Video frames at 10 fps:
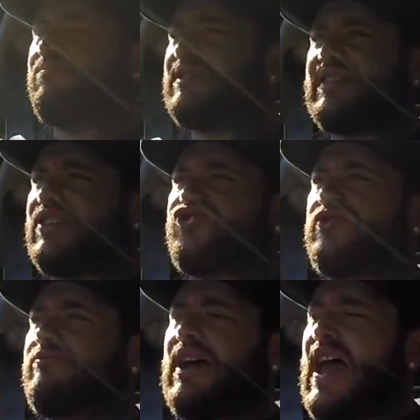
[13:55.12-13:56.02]

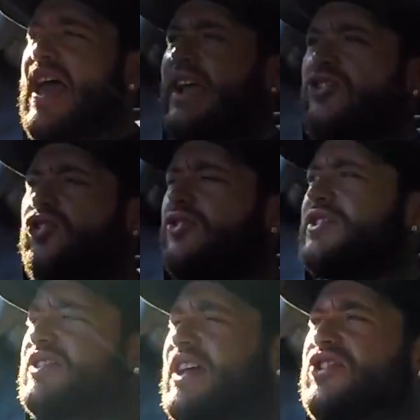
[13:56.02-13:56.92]
Citroen
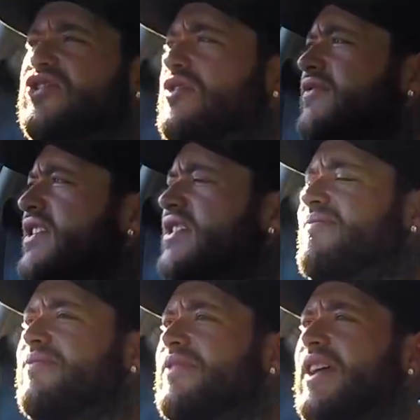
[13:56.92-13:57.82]
Aircross
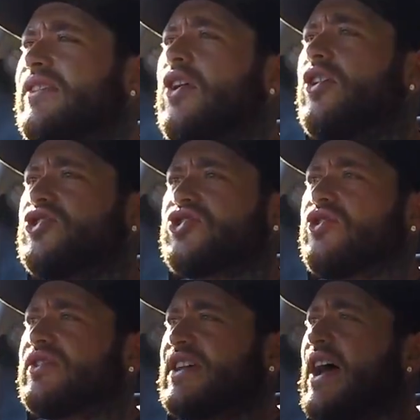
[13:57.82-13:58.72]
SUV thing that I just
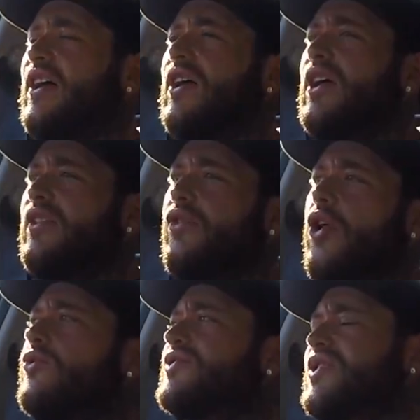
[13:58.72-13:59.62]
looked at.
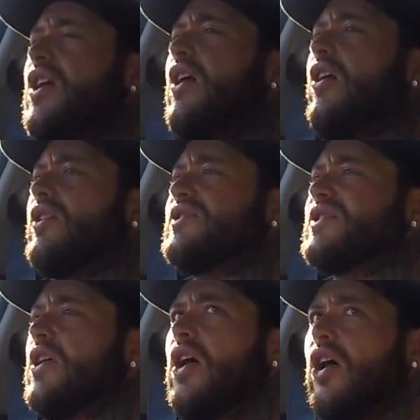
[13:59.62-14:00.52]
Those
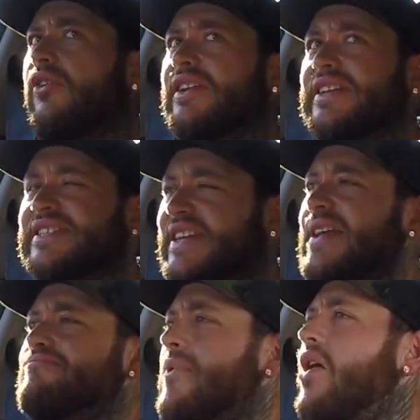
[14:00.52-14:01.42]
cars are in the
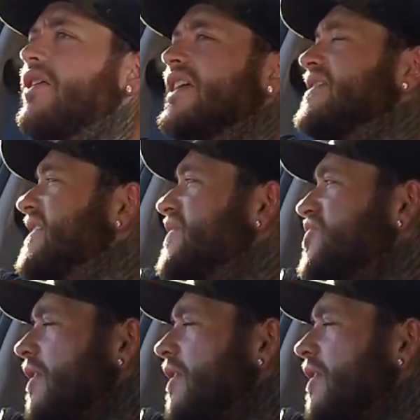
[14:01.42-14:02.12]
same market as each